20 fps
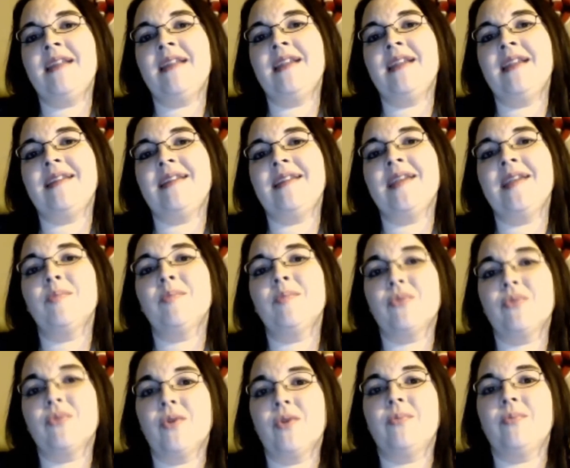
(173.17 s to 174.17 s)
that is
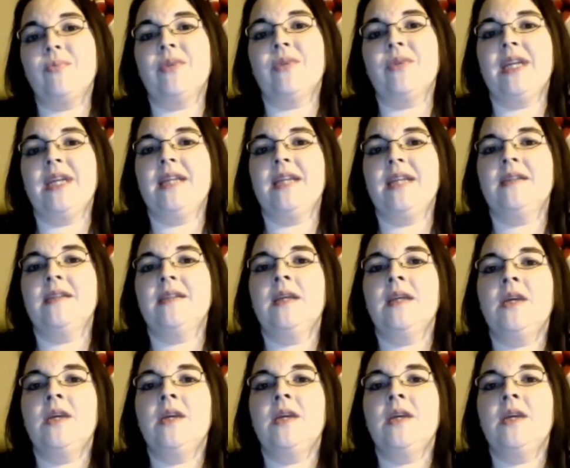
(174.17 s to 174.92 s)
inappropriate